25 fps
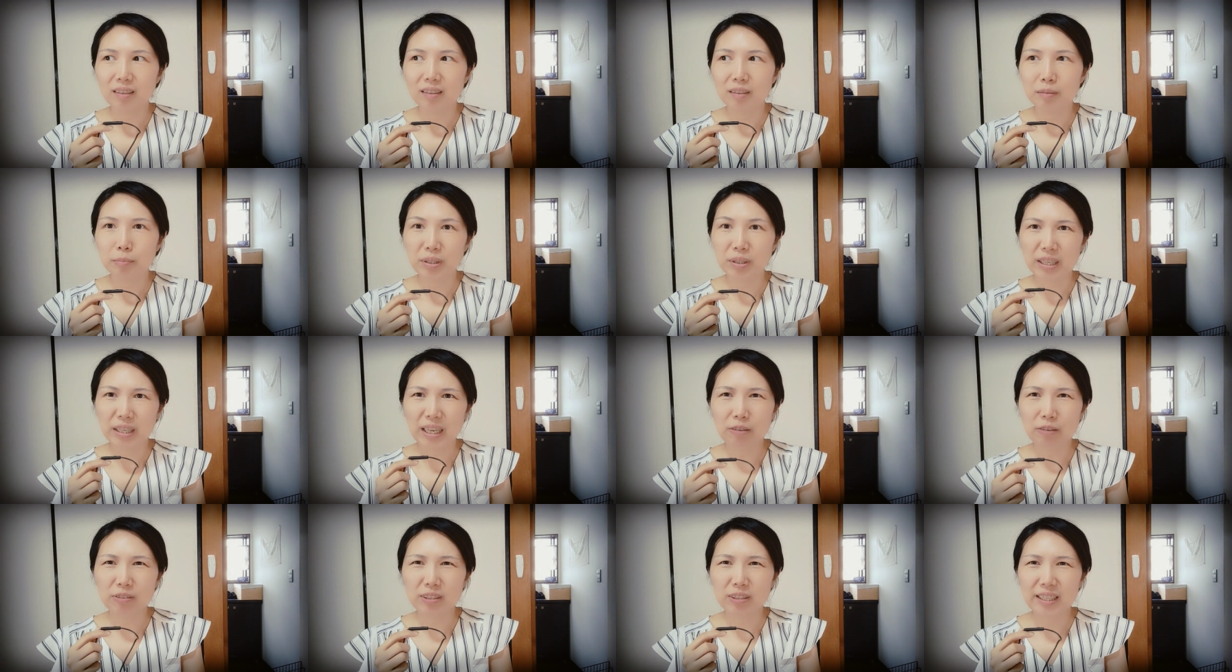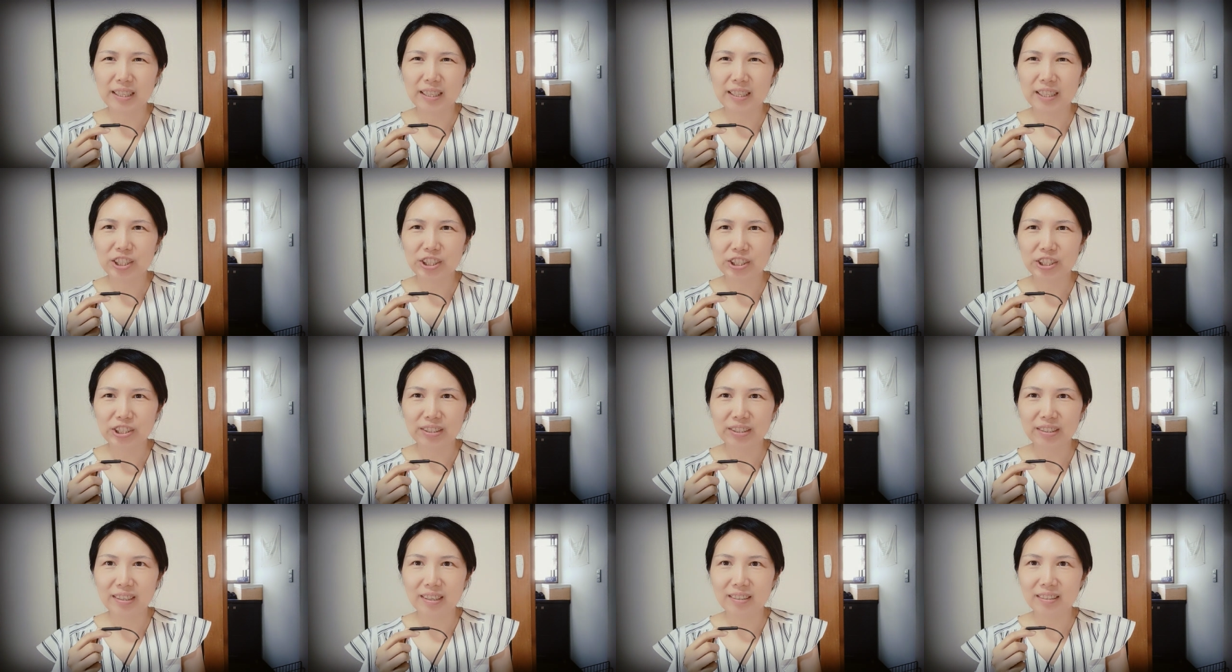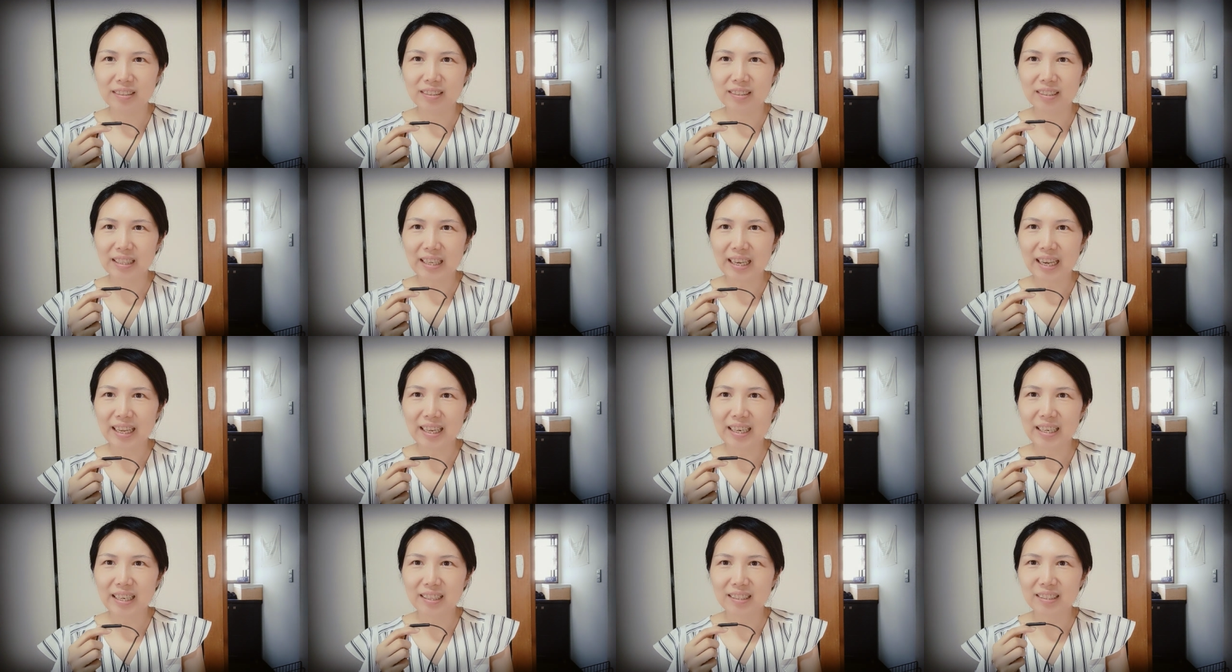pronunciation,
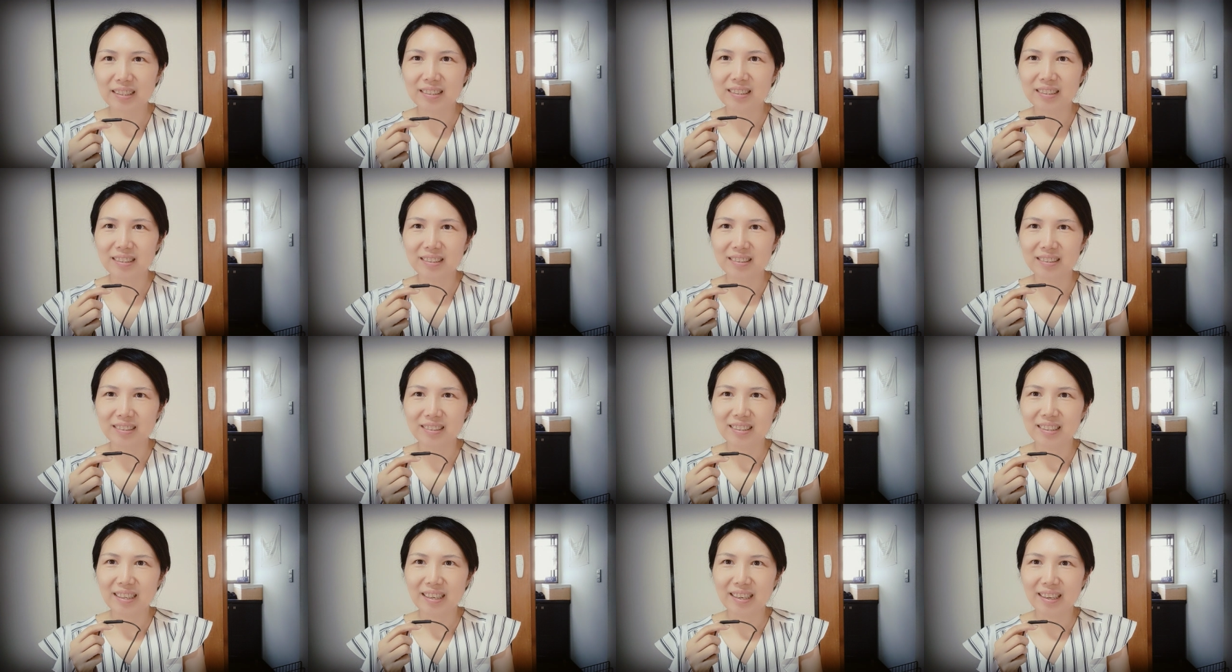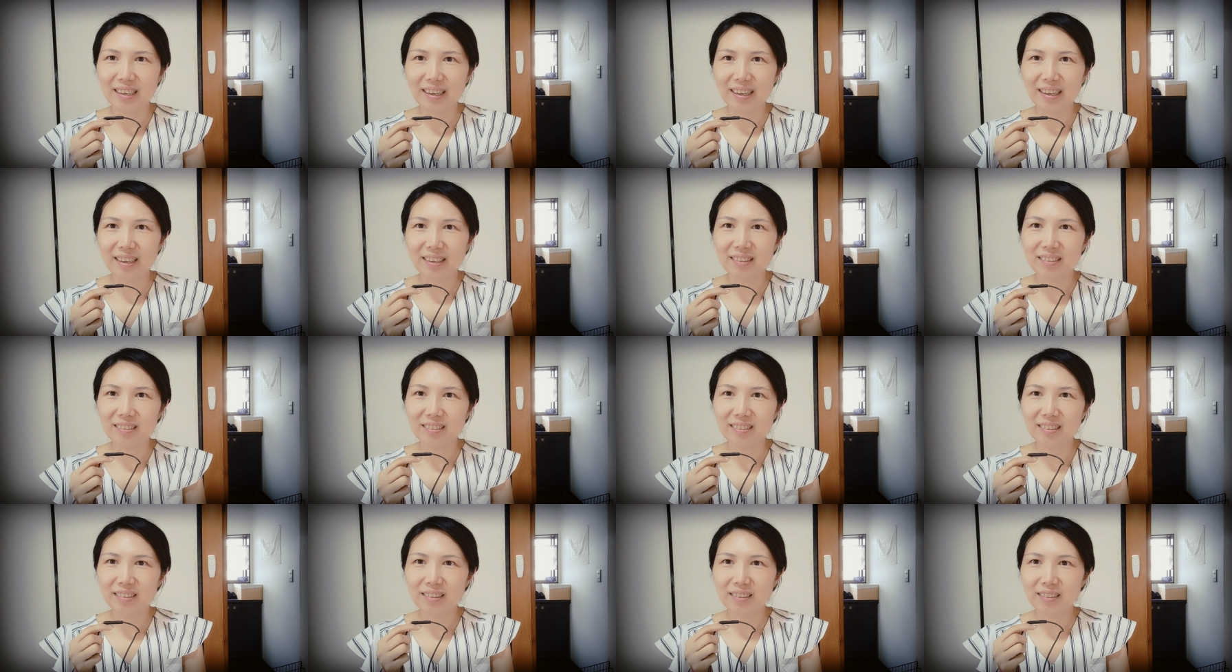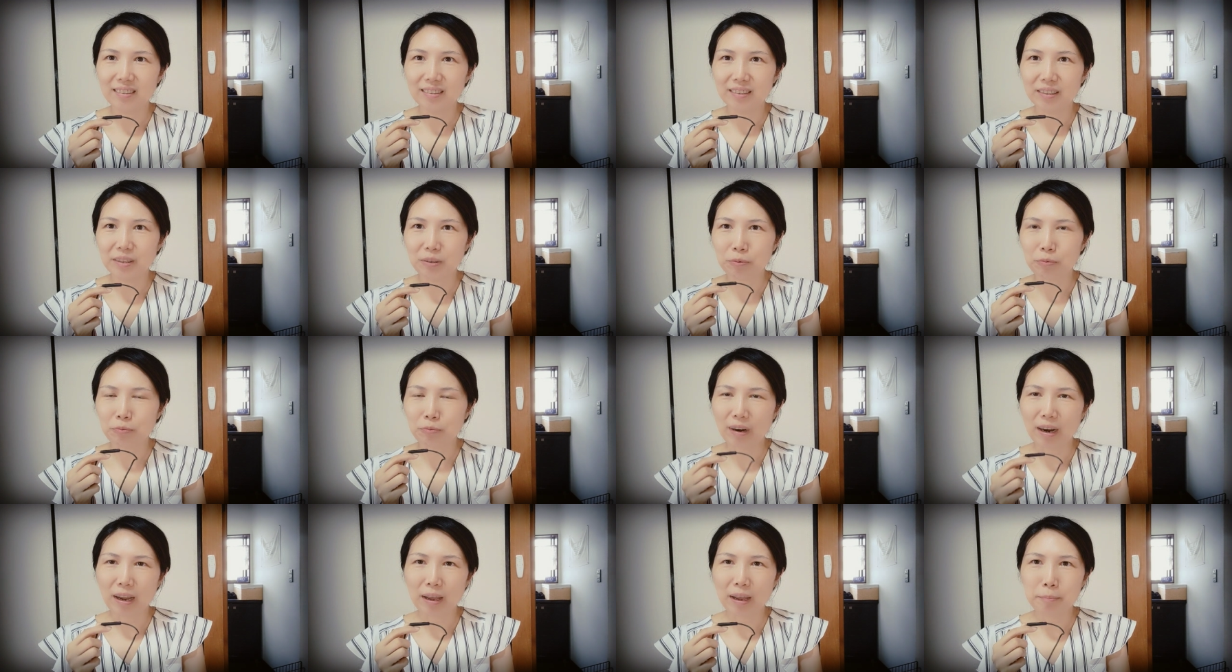dialect, and the
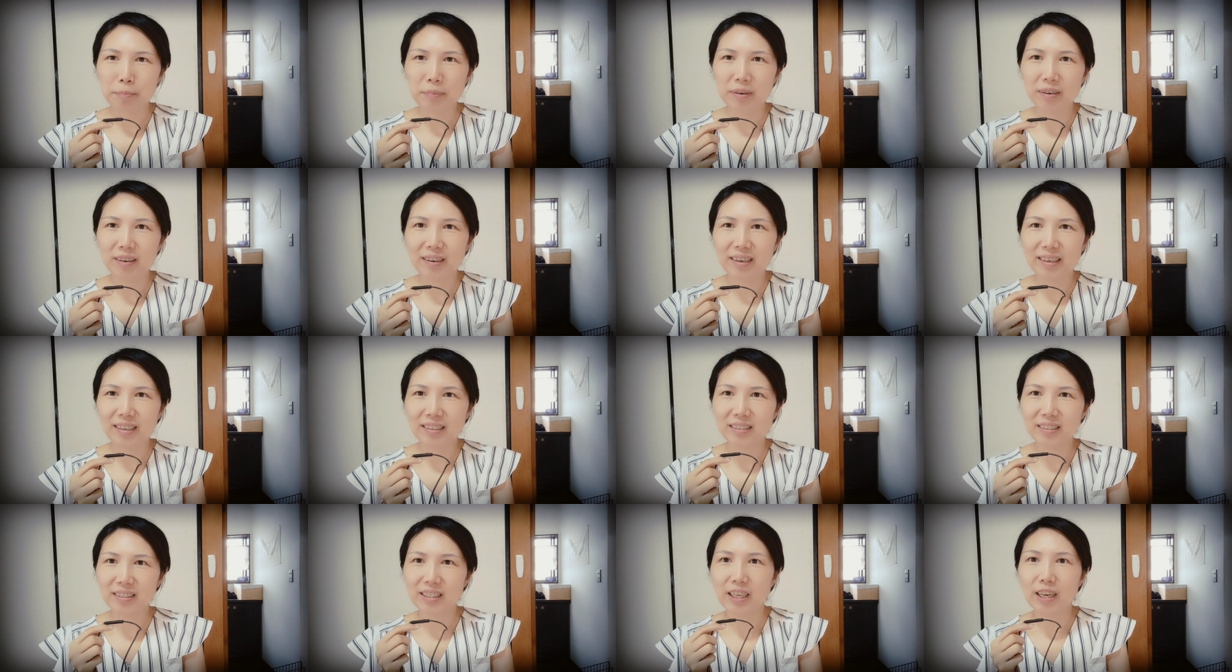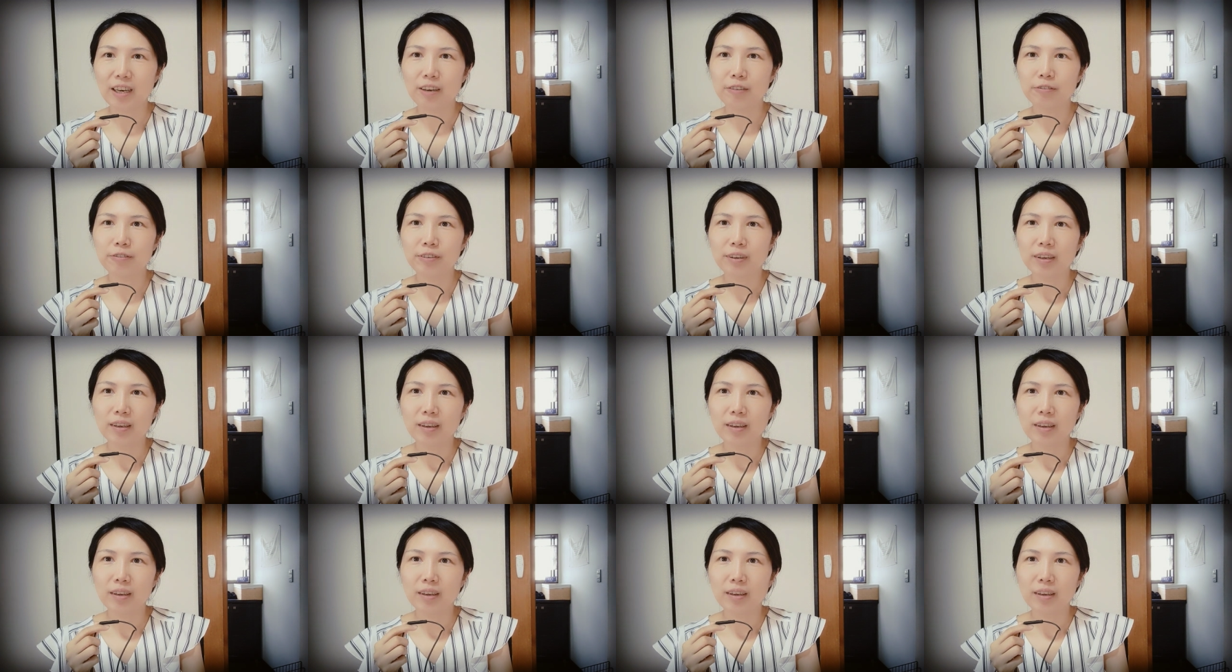grammar and stuff.